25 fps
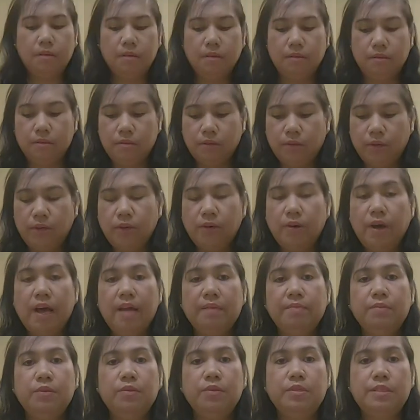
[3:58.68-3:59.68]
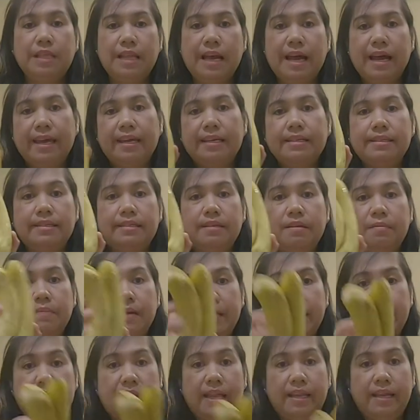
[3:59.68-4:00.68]
So you have to slice the
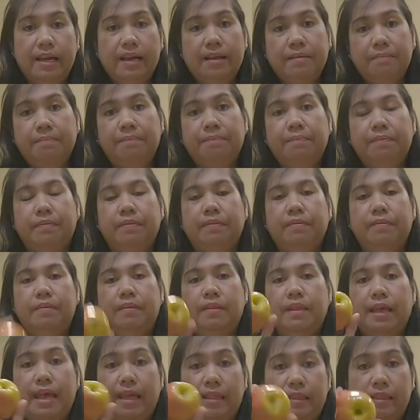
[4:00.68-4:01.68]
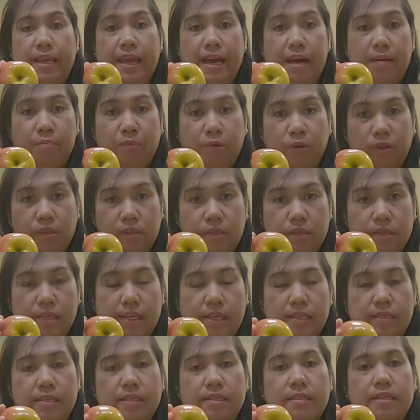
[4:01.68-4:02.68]
banana and the apple.
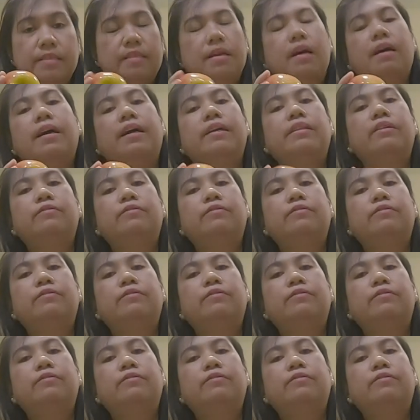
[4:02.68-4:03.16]
Since these are the